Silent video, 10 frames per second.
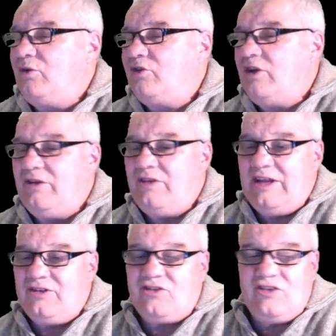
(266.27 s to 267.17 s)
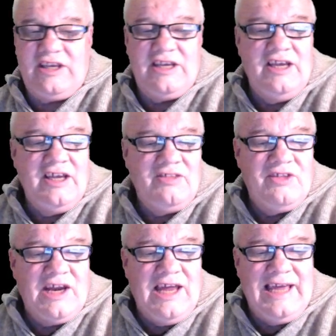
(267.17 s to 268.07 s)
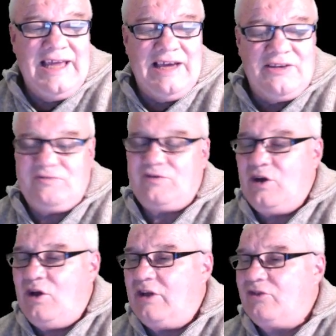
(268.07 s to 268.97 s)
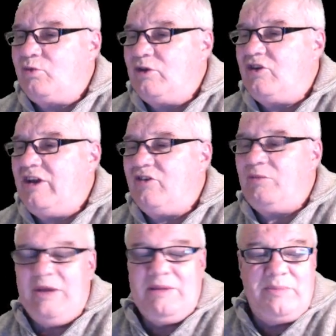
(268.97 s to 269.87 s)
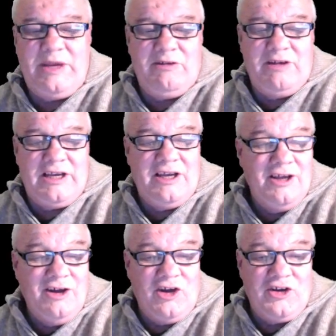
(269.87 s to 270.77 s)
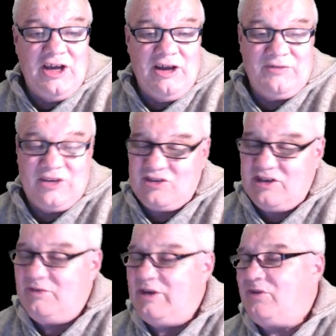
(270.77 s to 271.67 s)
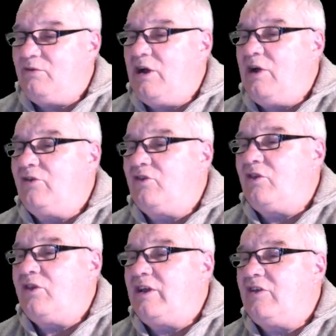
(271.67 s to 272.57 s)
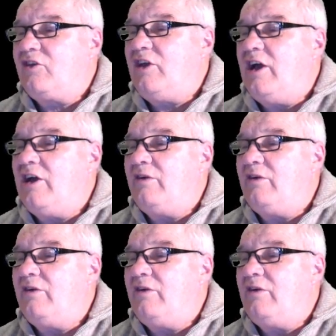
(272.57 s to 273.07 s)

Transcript: So that's the layout of the lots, which has a big bearing on obviously where the roads and things go.